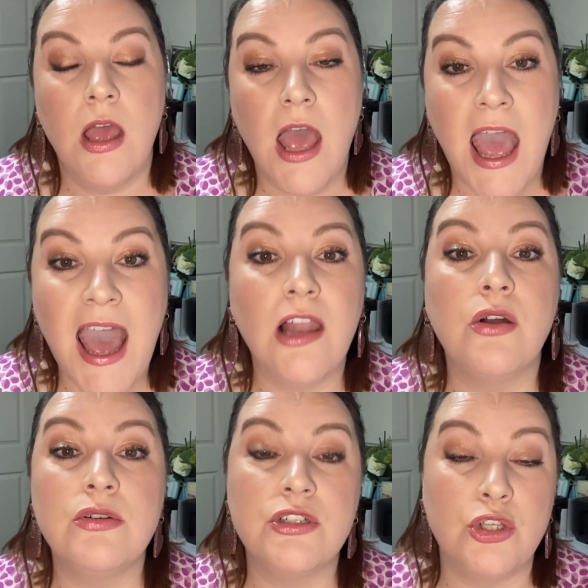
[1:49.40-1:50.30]
How
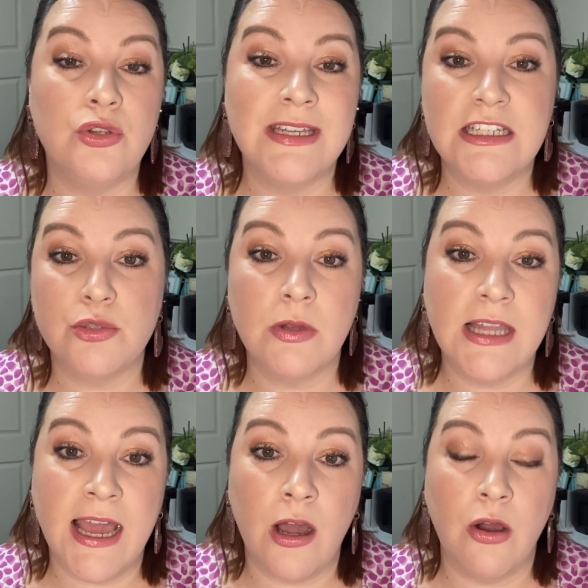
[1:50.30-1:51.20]
long do you need to
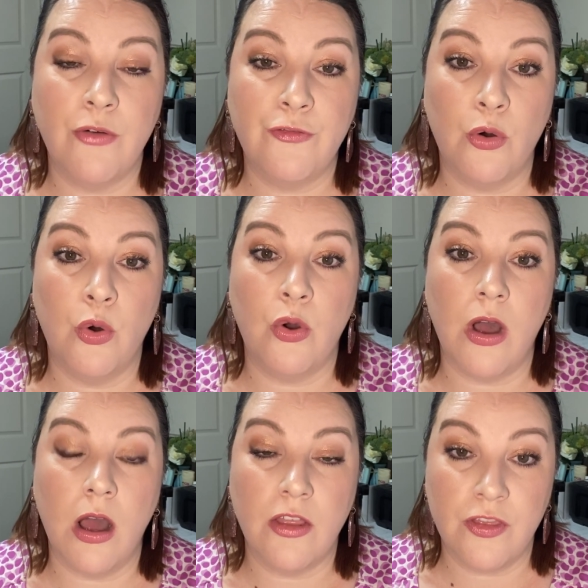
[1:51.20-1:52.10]
allow for
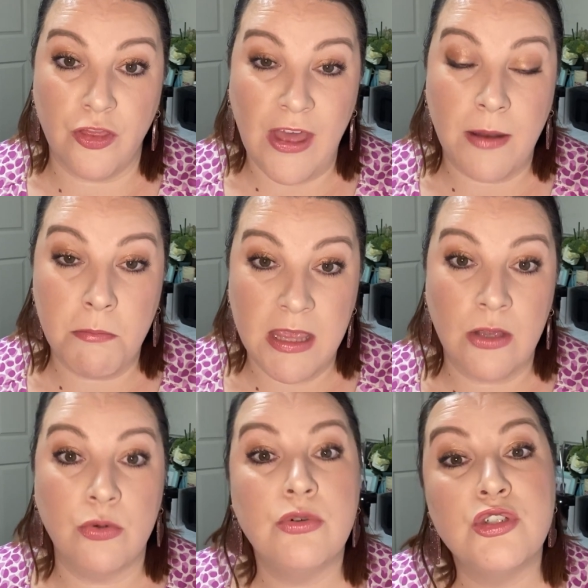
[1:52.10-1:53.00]
that
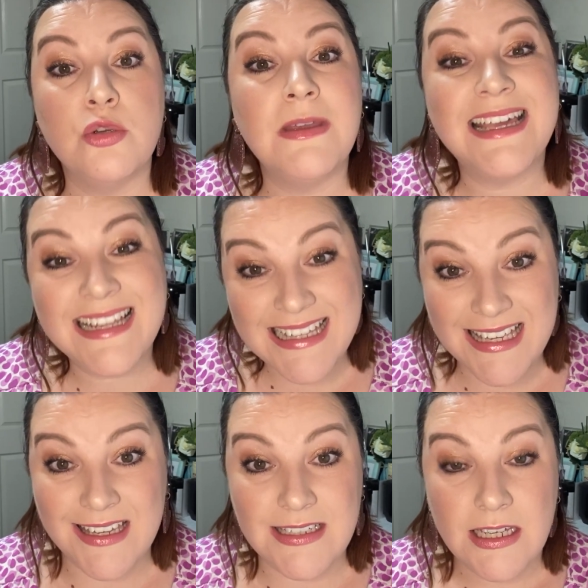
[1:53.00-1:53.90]
meal to be
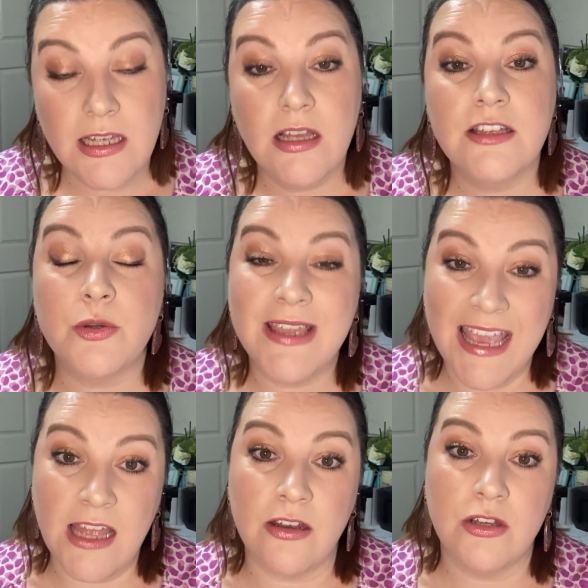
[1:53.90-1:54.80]
cleared? So
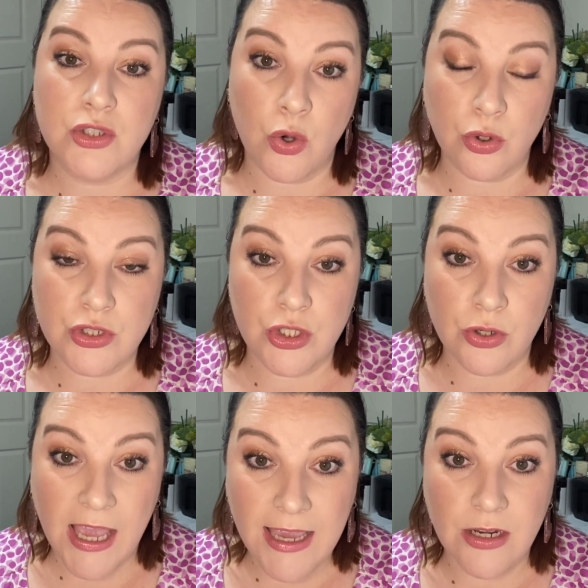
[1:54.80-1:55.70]
again, talk to your
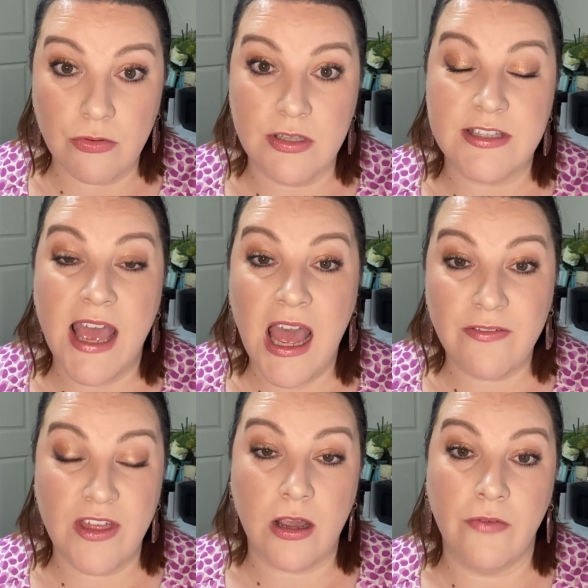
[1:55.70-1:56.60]
caterers, have
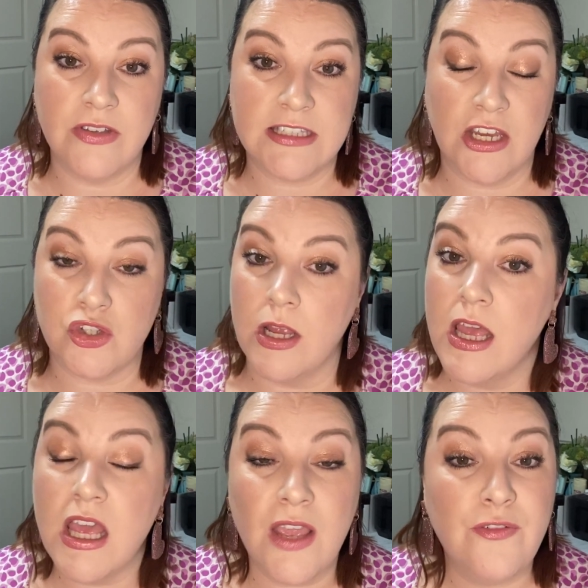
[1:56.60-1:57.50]
that conversation.
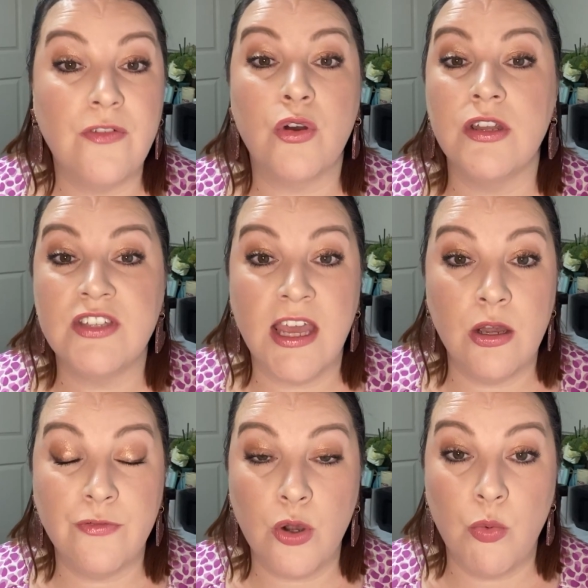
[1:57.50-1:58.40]
If you've got a day
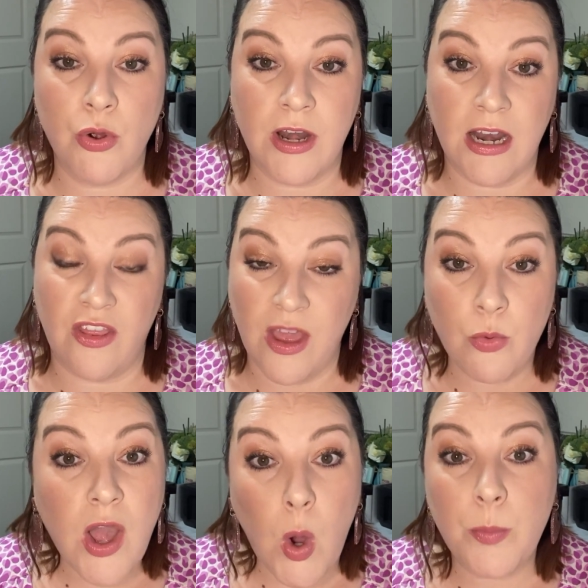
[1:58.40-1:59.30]
of coordinator, they
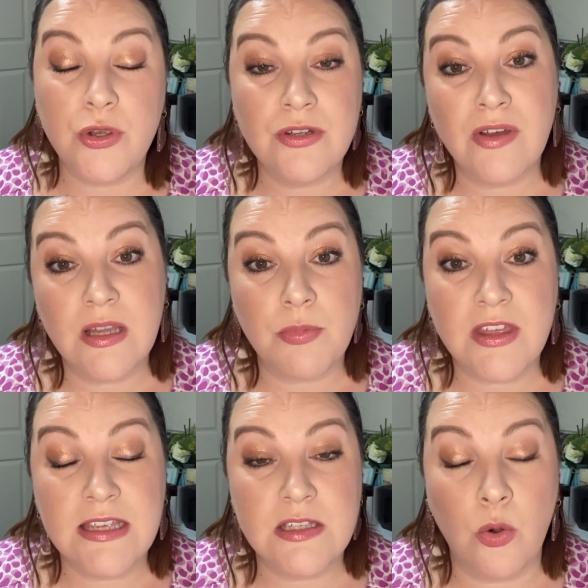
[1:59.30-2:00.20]
will help you develop
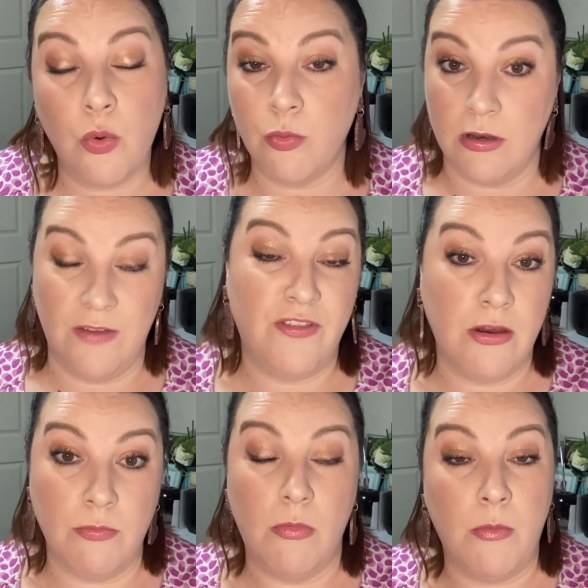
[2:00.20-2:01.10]
these, or if
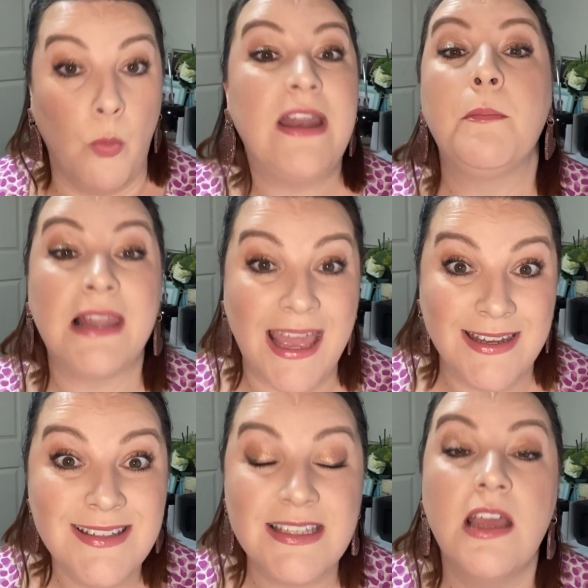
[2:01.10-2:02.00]
they're wedding
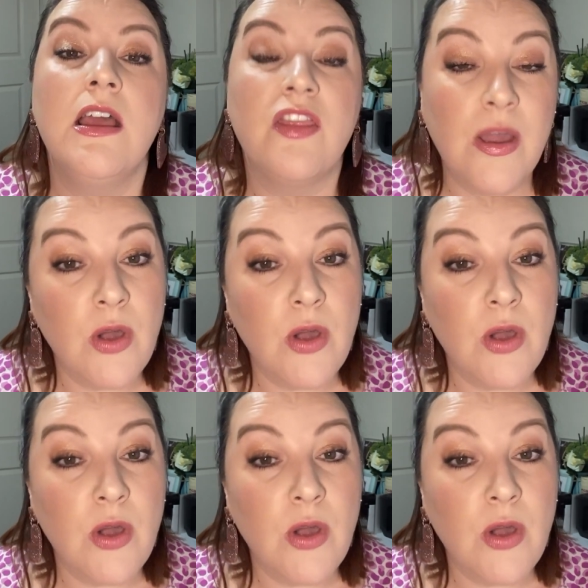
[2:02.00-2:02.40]
planners, they will